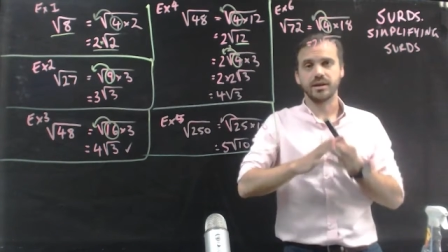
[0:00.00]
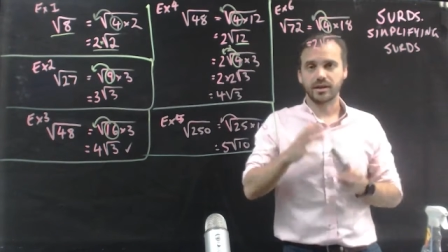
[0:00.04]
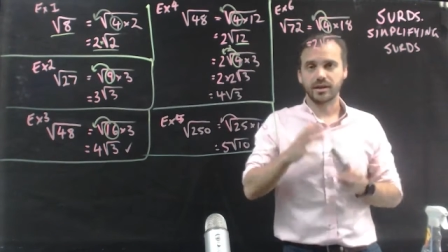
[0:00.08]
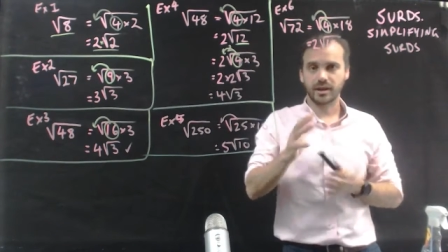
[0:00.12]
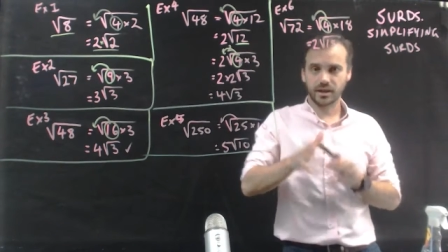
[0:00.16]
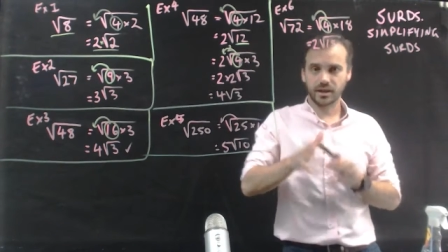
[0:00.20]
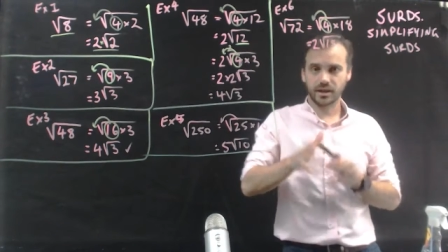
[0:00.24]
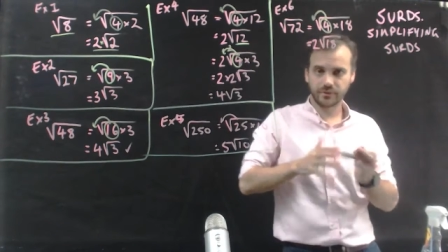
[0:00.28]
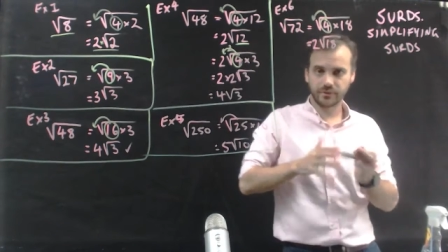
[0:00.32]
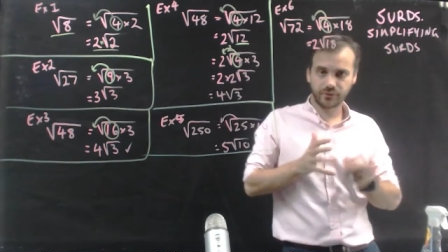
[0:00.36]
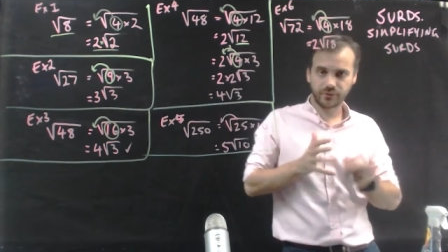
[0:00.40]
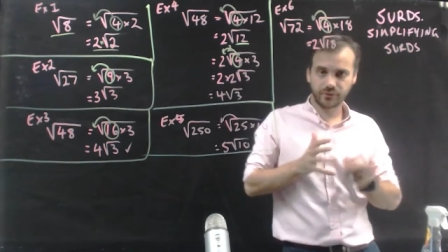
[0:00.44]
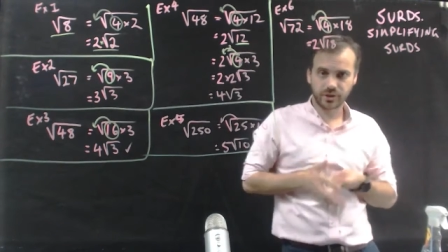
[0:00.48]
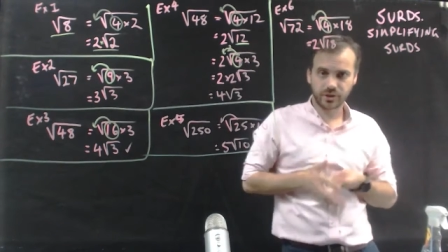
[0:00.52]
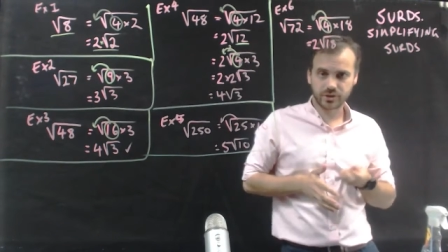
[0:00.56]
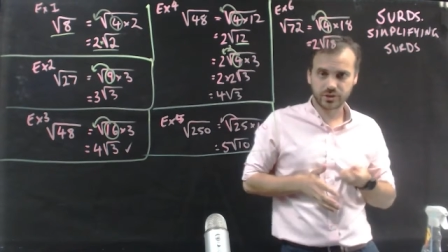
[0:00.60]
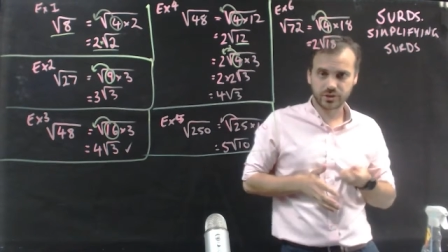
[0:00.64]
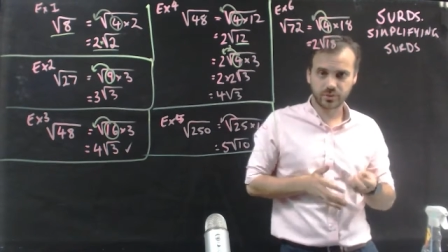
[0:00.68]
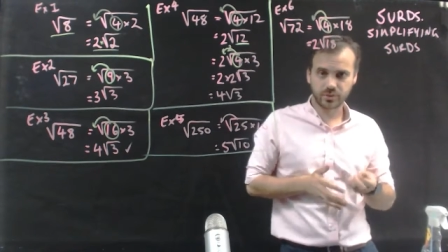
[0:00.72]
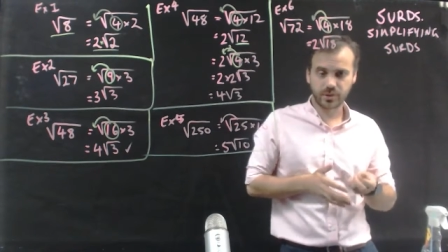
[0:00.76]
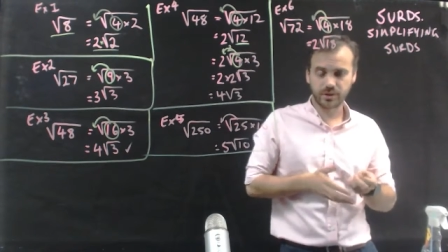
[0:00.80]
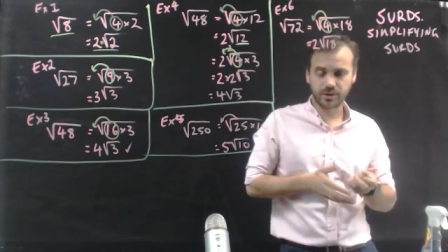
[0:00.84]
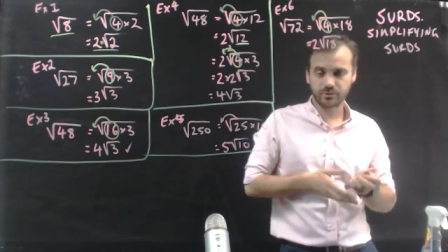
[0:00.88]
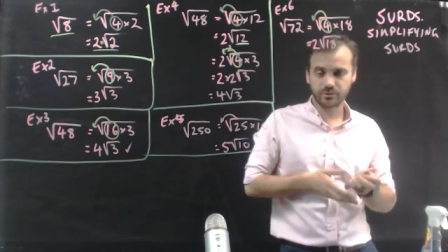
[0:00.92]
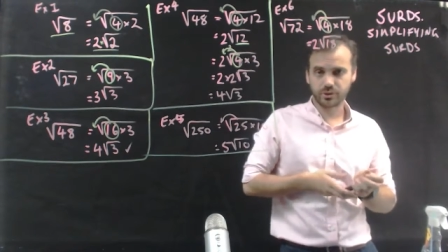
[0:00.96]
Can I find a
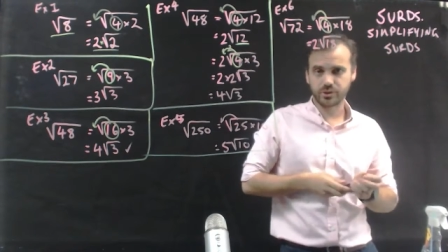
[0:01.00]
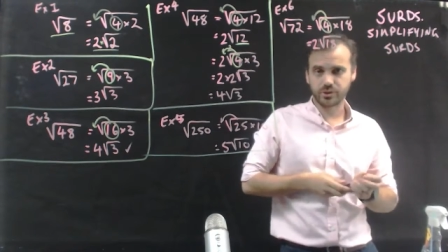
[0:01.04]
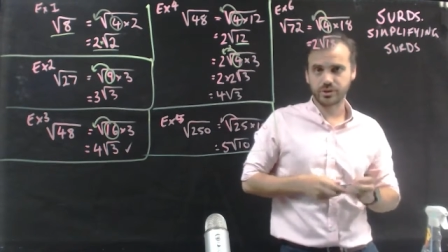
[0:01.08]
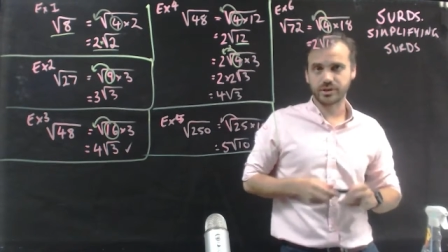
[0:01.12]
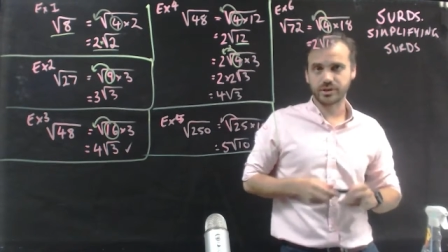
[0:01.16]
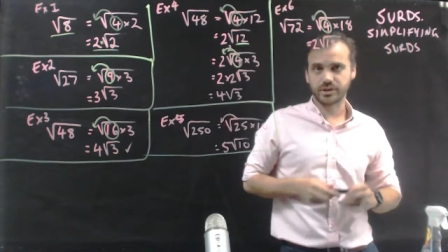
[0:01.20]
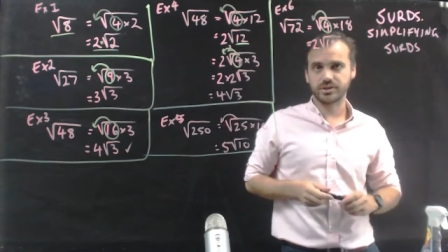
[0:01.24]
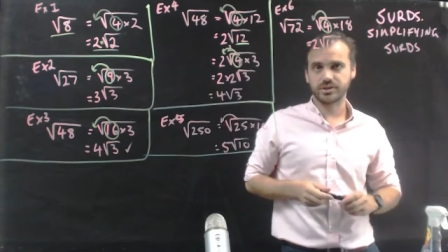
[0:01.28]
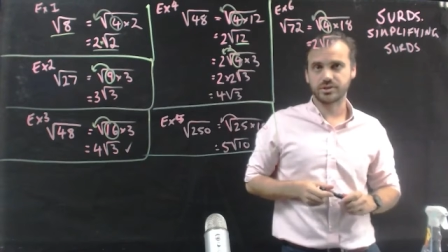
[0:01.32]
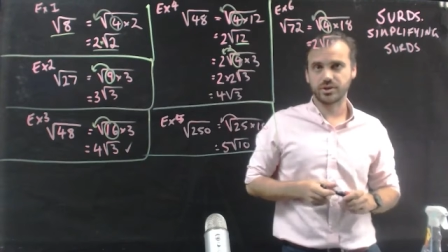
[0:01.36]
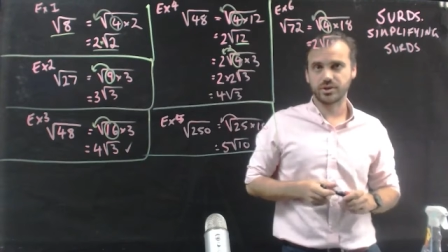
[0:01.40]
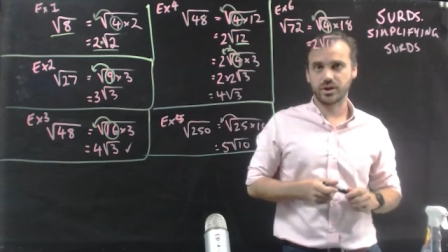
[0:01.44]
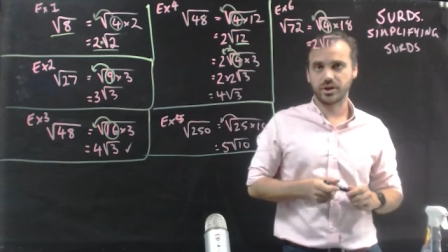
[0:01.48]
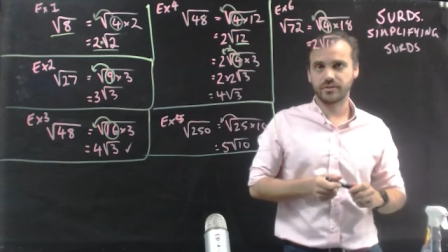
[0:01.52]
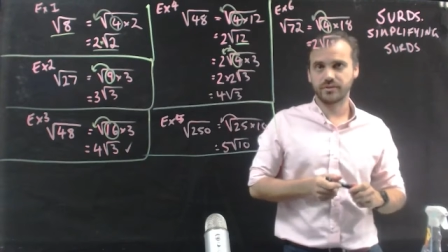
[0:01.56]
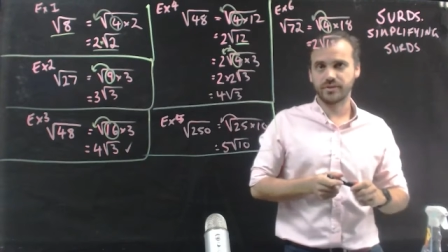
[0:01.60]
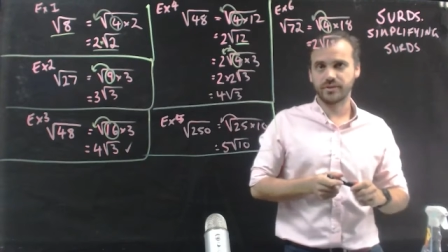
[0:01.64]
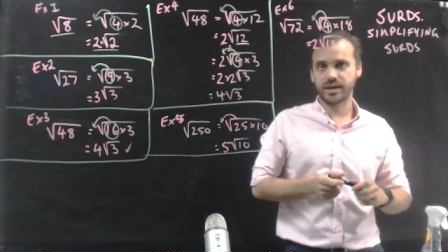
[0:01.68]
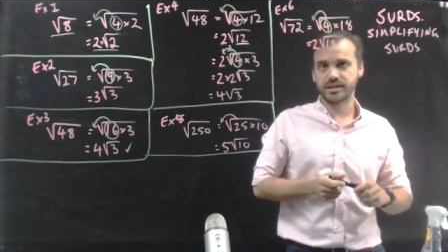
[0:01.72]
square root inside of